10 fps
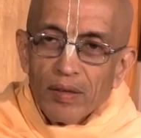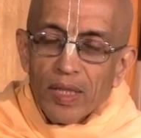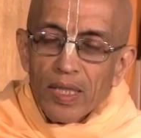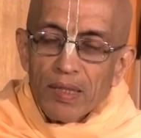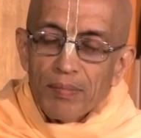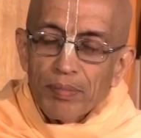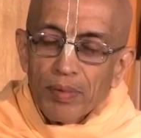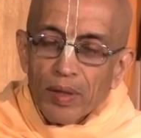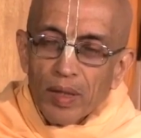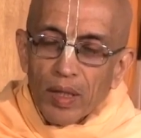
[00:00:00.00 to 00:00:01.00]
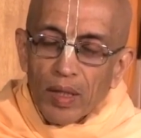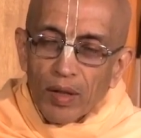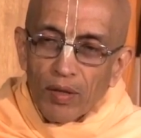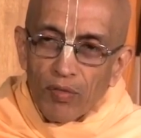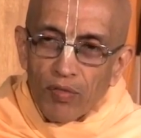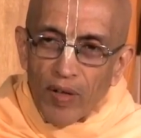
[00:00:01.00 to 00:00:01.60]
the uh,